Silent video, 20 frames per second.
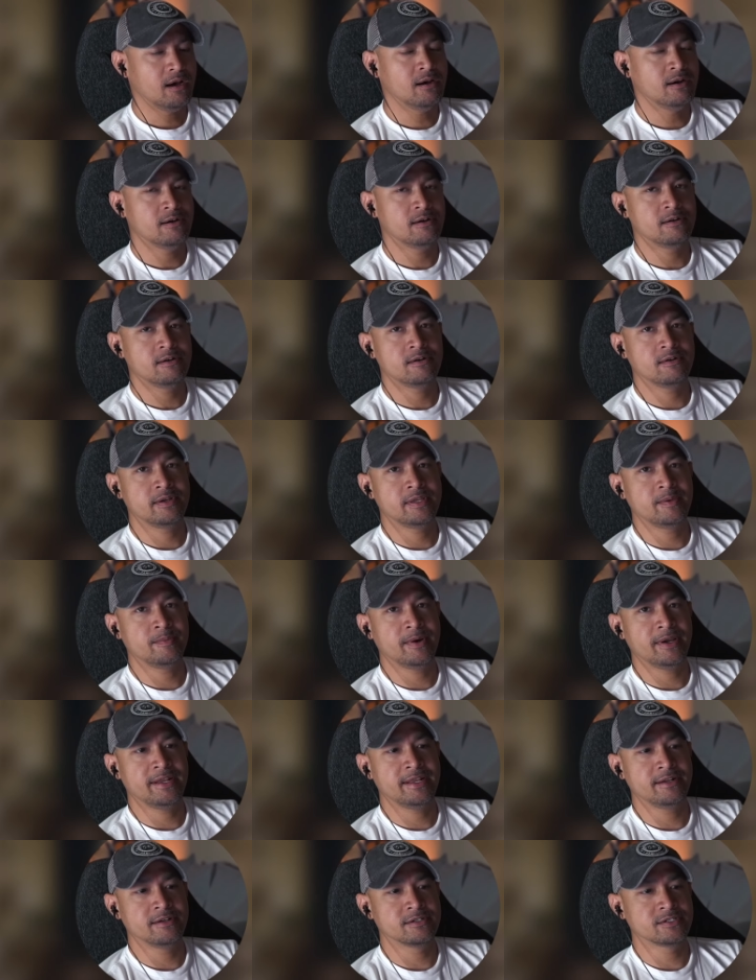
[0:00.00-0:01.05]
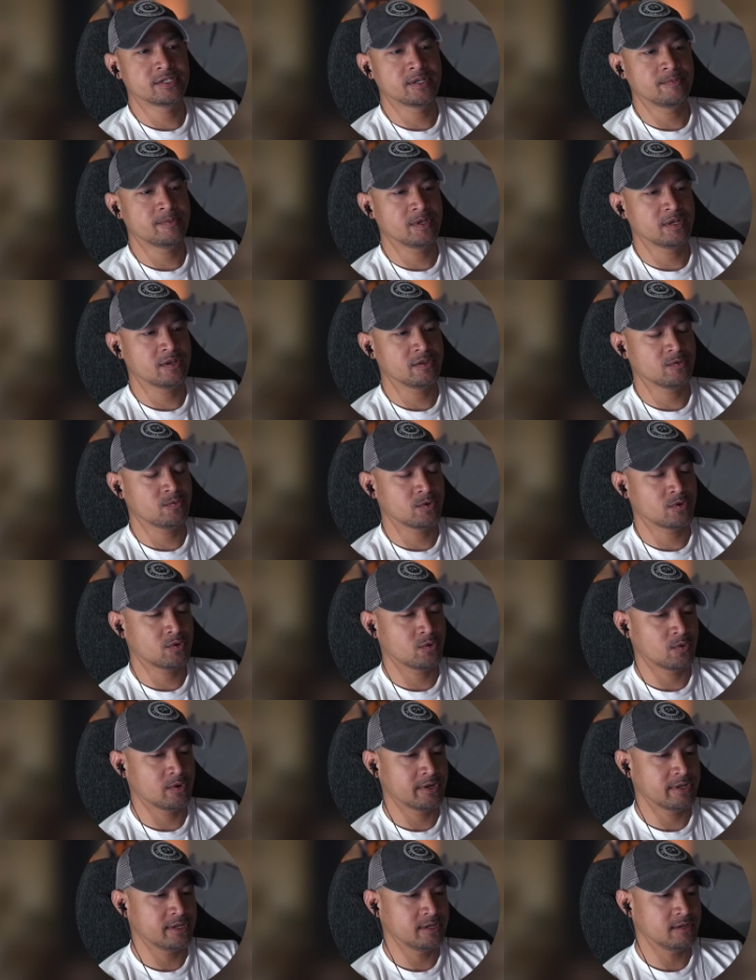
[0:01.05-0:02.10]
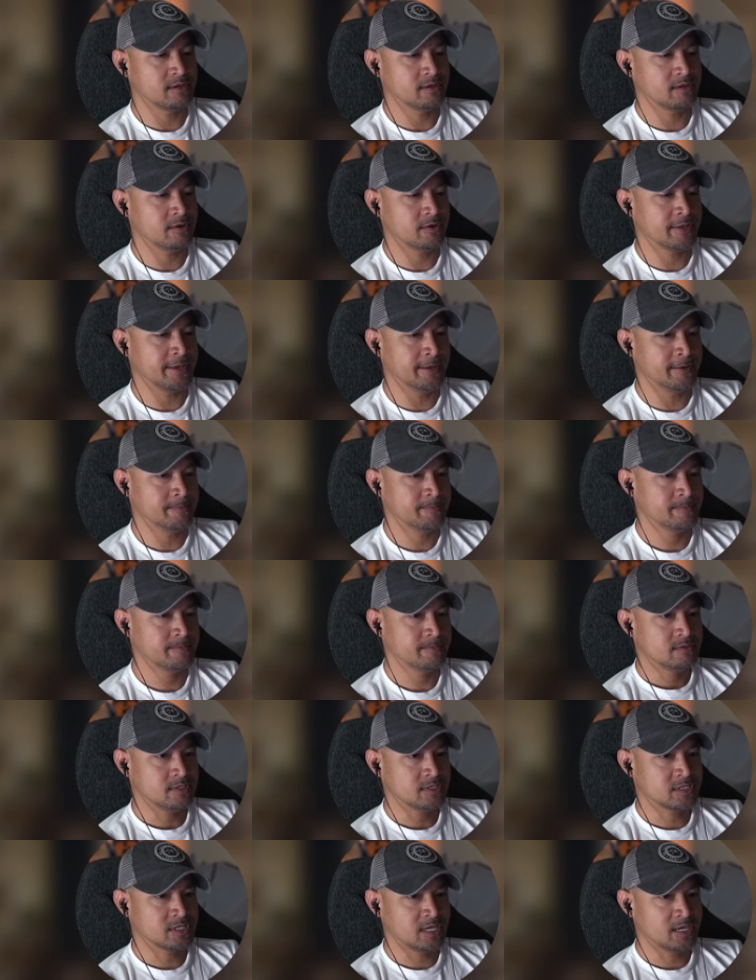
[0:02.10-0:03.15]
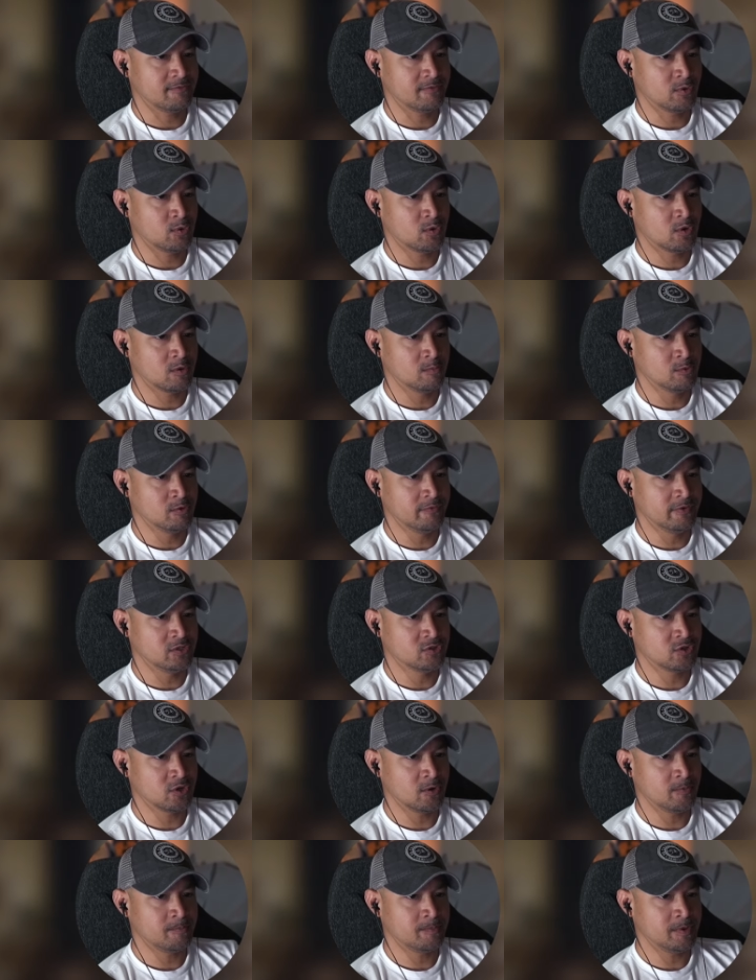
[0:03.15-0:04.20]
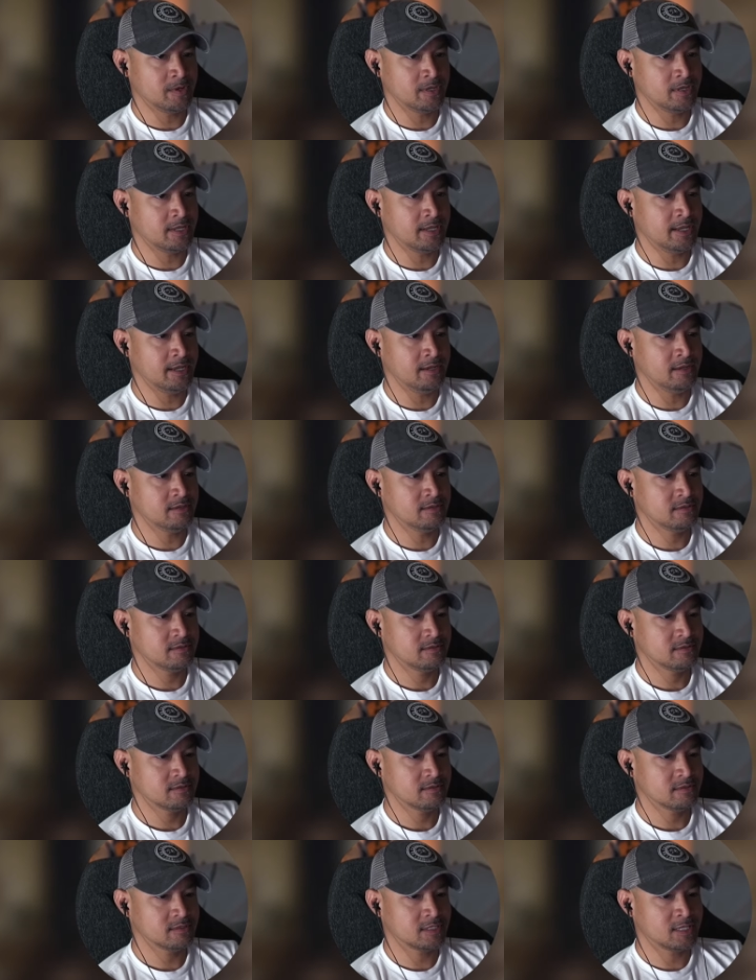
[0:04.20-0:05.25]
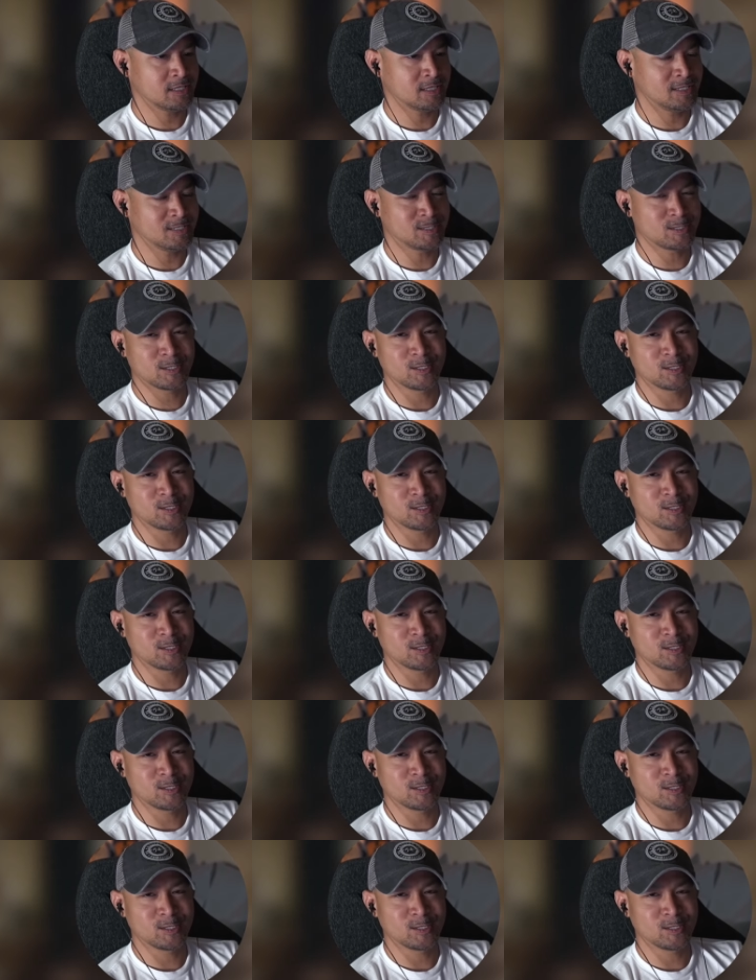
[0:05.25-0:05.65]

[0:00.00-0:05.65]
Oh, he might hear something on the recording. Okay, that's kind of a horror movie trope, but hey, let's get these